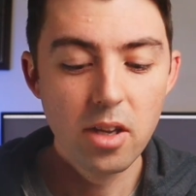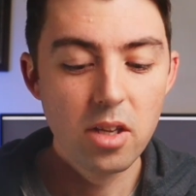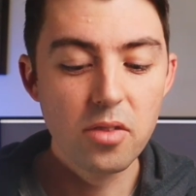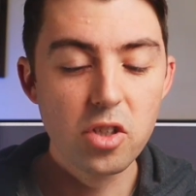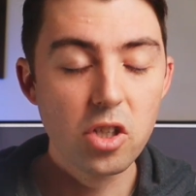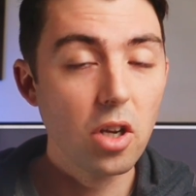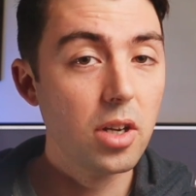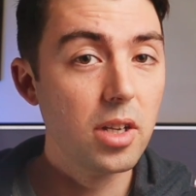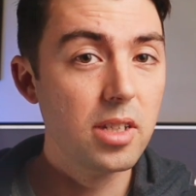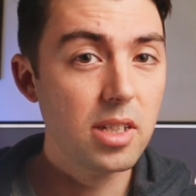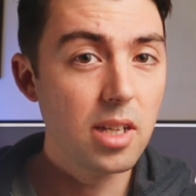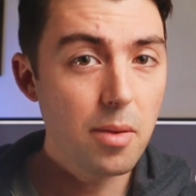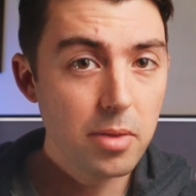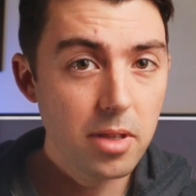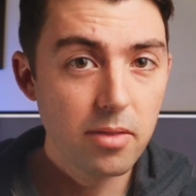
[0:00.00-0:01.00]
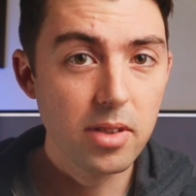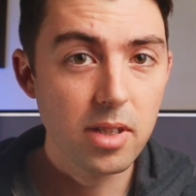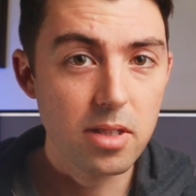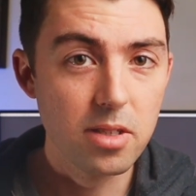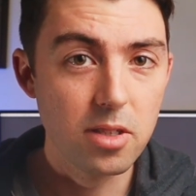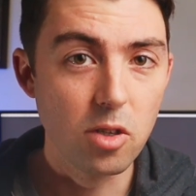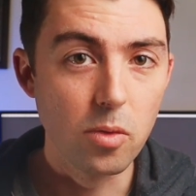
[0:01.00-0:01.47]
you've shown a depth of
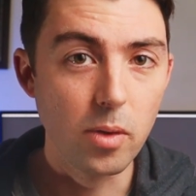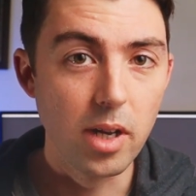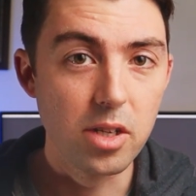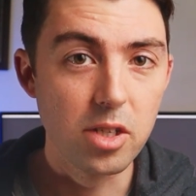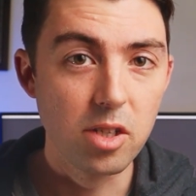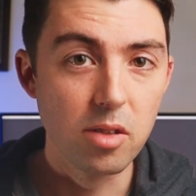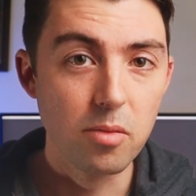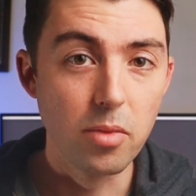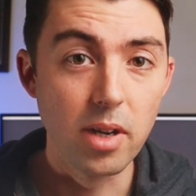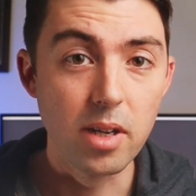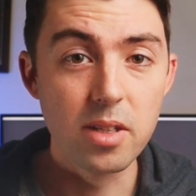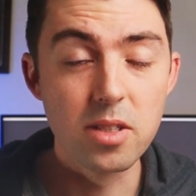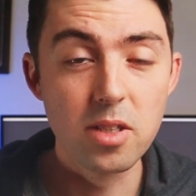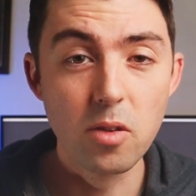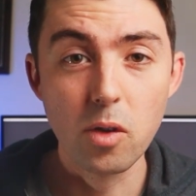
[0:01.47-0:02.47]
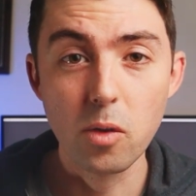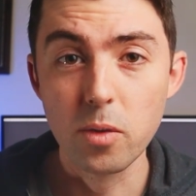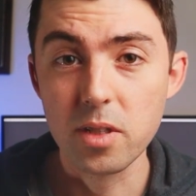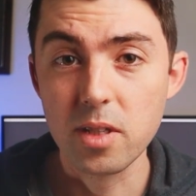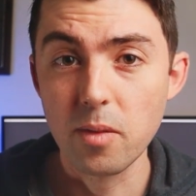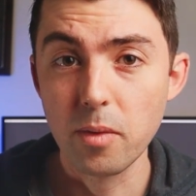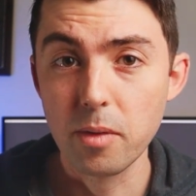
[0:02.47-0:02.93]
consideration by considering
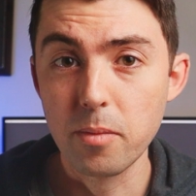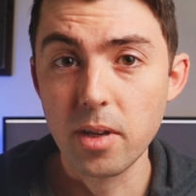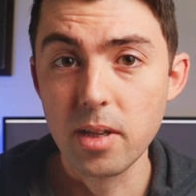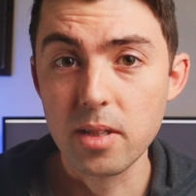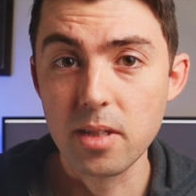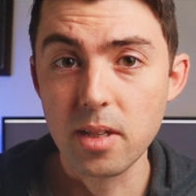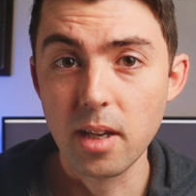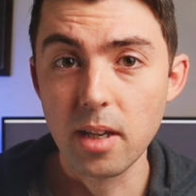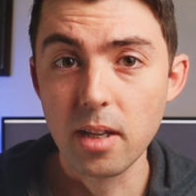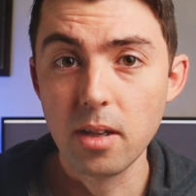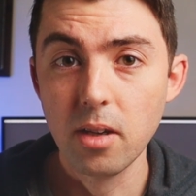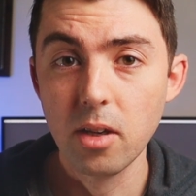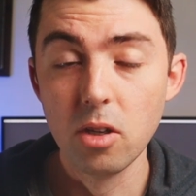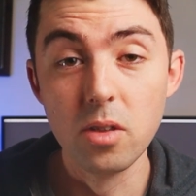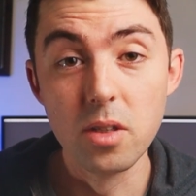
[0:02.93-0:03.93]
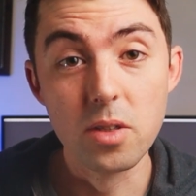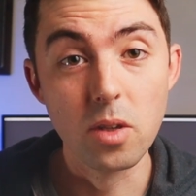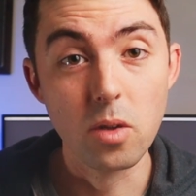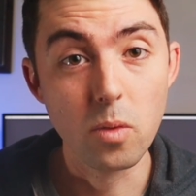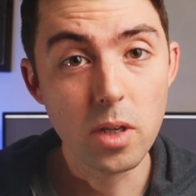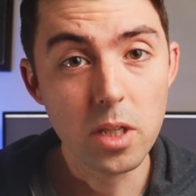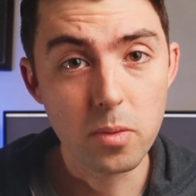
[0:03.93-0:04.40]
what someone might say who
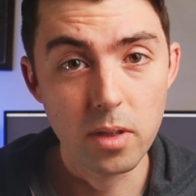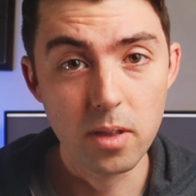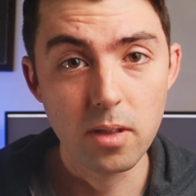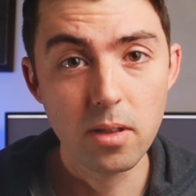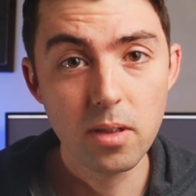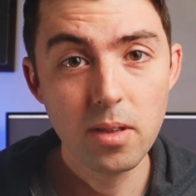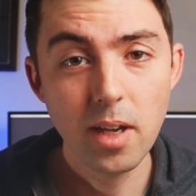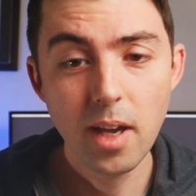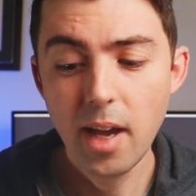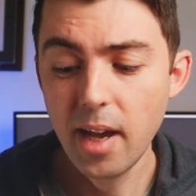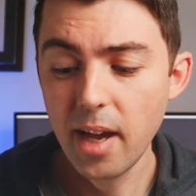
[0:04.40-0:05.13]
disagrees with you,